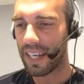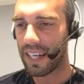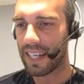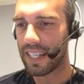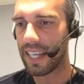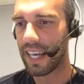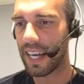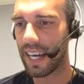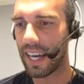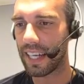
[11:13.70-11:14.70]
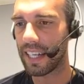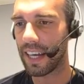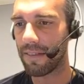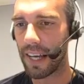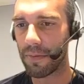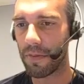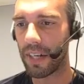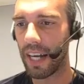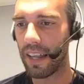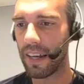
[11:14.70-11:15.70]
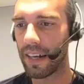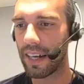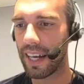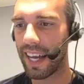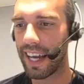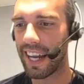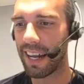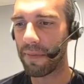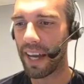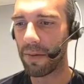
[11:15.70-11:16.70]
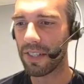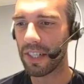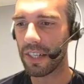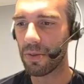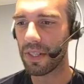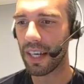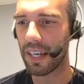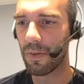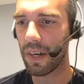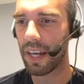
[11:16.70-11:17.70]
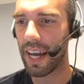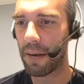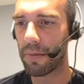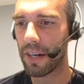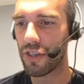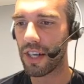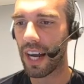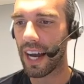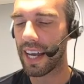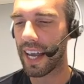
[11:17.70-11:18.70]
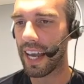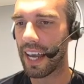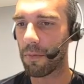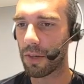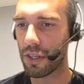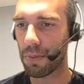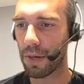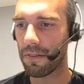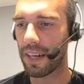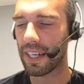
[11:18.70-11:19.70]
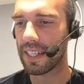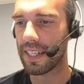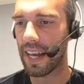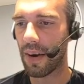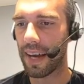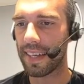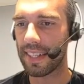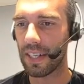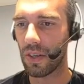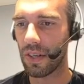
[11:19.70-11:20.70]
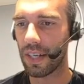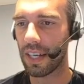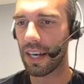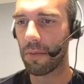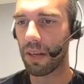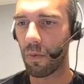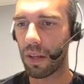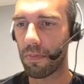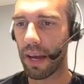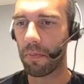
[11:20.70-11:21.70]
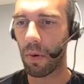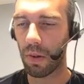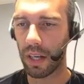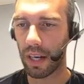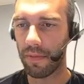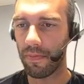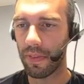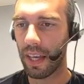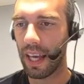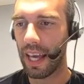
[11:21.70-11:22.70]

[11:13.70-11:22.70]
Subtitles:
because I did not fast move deny there. And am I able to get to a second one and add pressure? I am, which is perfect because now I still can come in with my Empoleon